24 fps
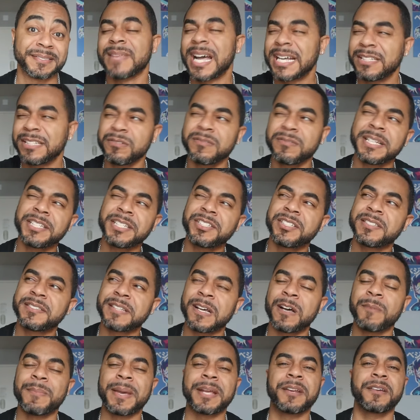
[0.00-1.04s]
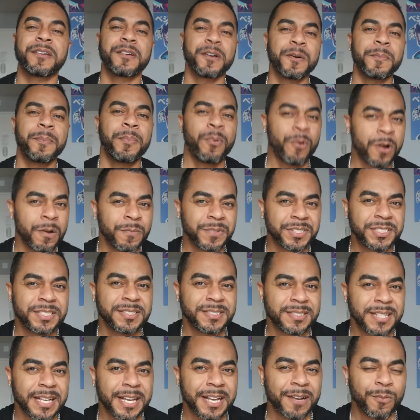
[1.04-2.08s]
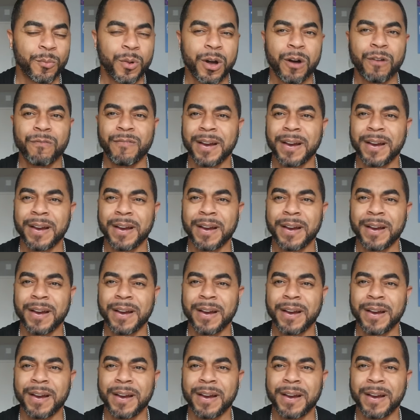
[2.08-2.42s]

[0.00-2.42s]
I do think Giselle made a good point when she said, well,